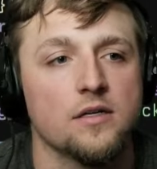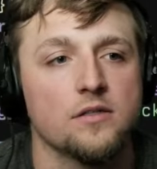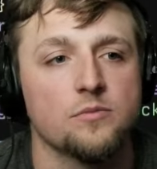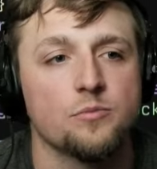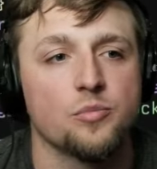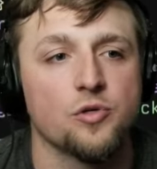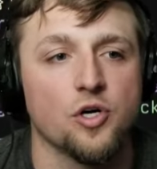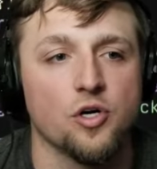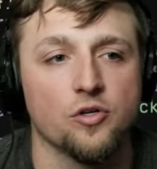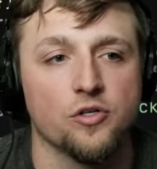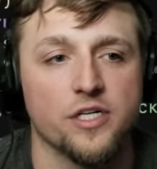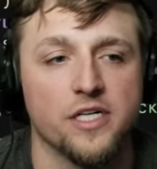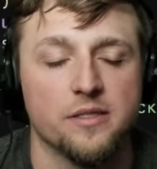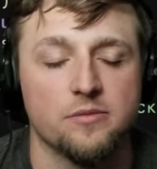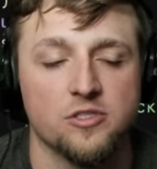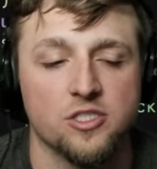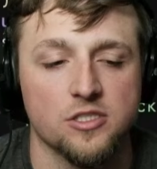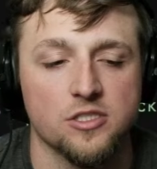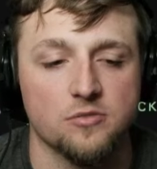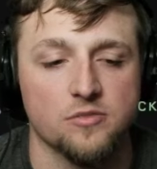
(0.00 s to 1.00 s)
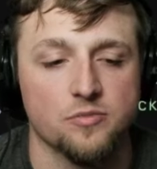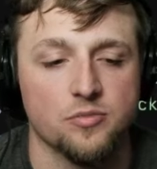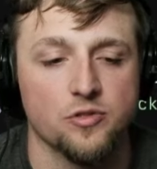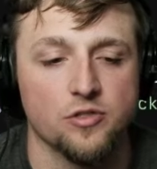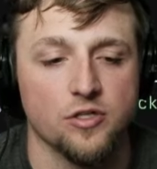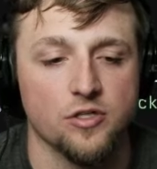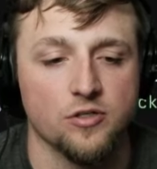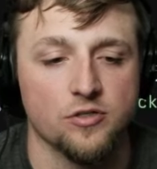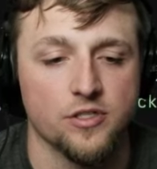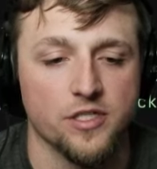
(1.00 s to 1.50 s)
Program shouldn't
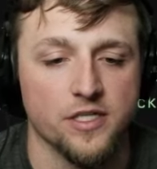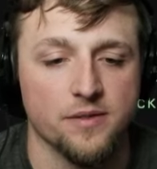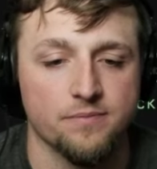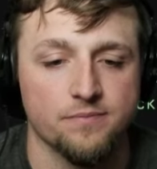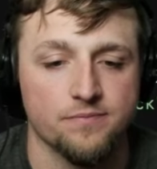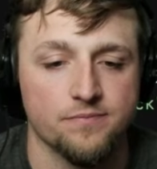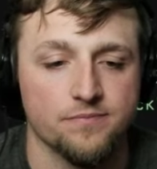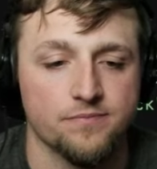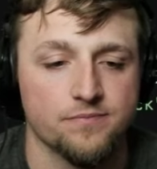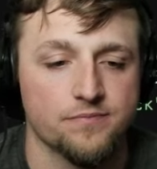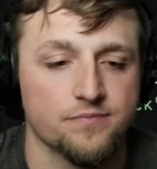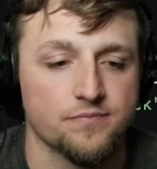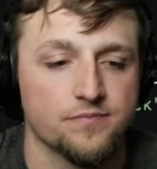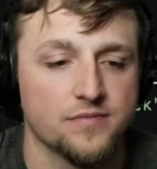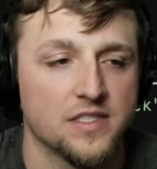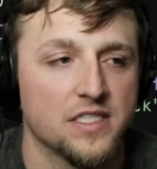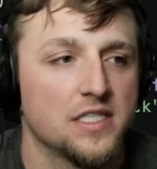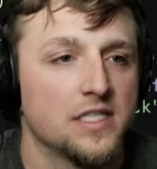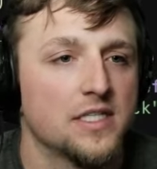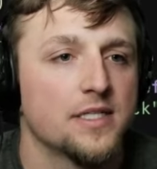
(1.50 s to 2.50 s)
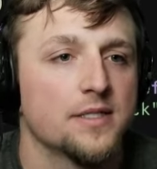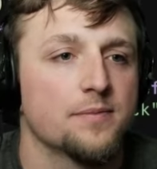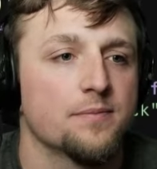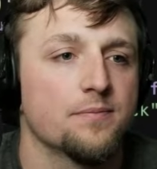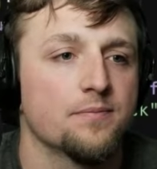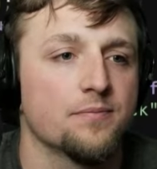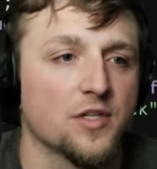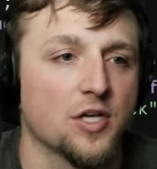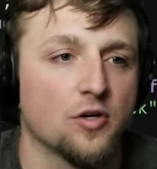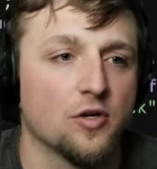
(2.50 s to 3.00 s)
program.
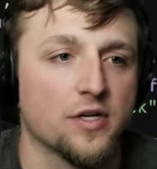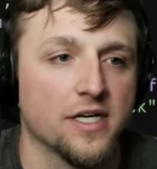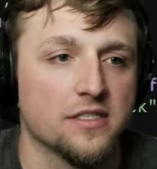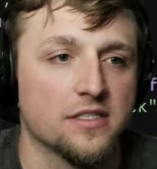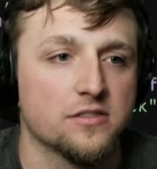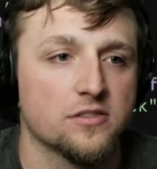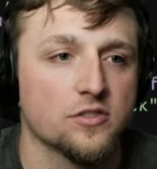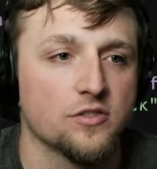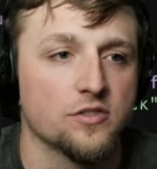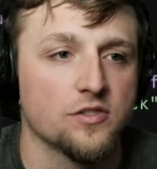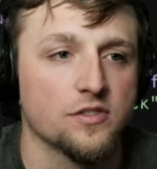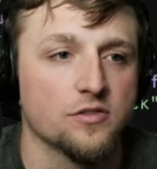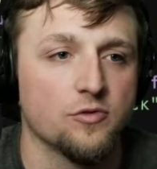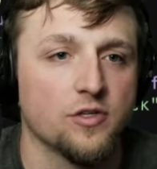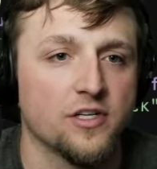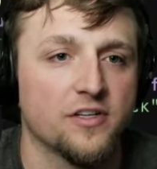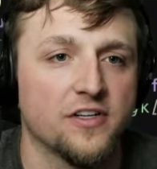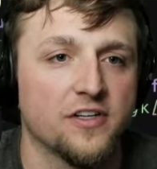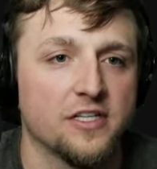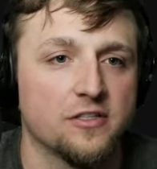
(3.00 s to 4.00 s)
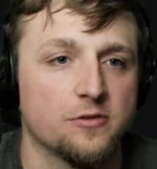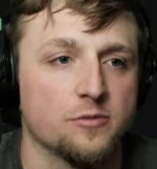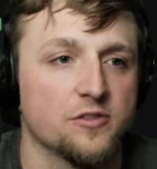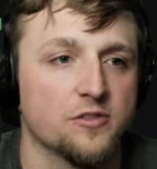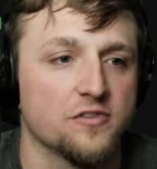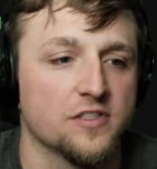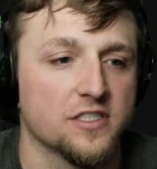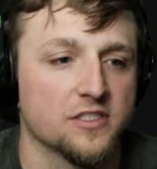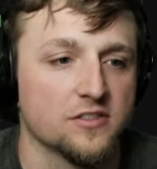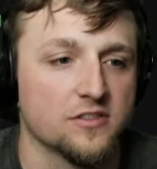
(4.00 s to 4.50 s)
Okay, so what if I remove
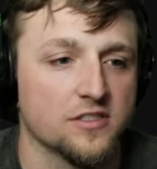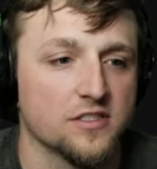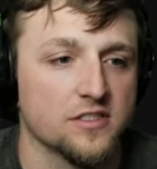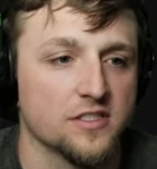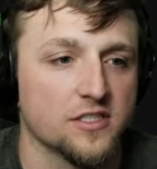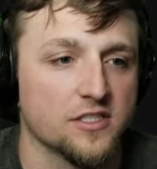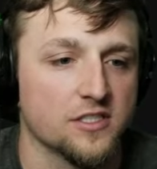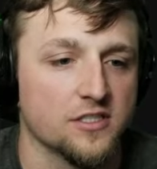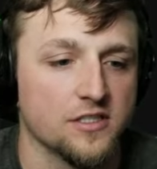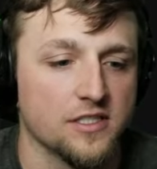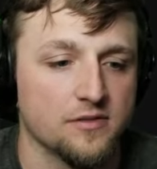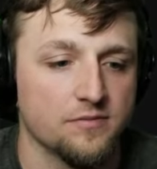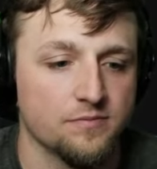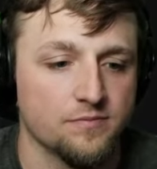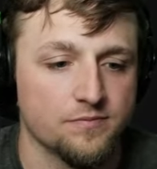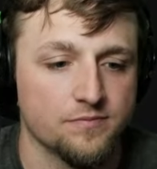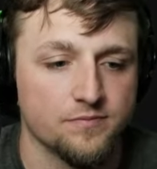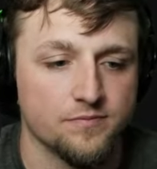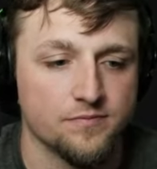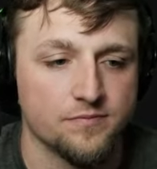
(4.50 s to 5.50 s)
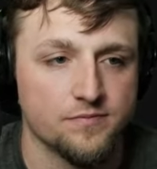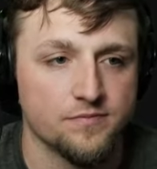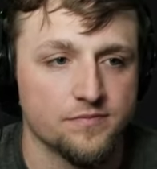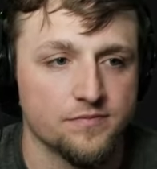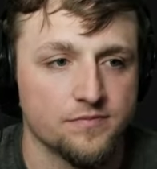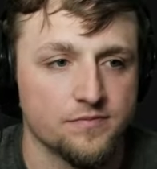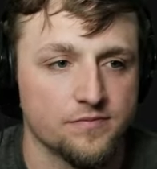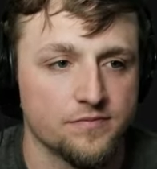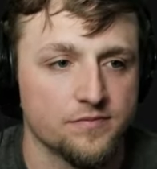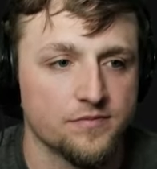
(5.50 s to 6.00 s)
this? Is it good now?
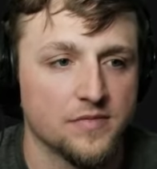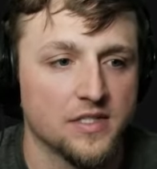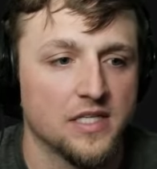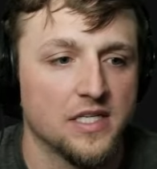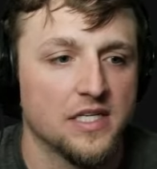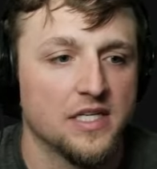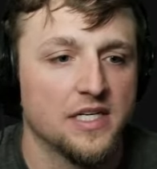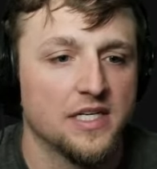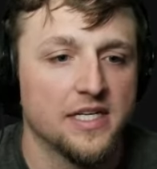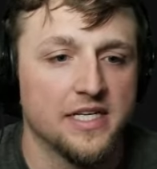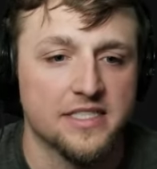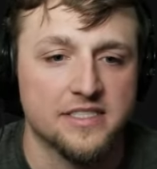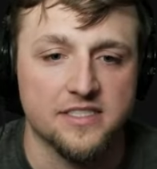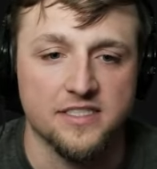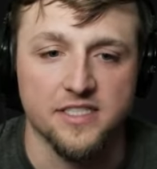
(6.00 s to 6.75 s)
It's the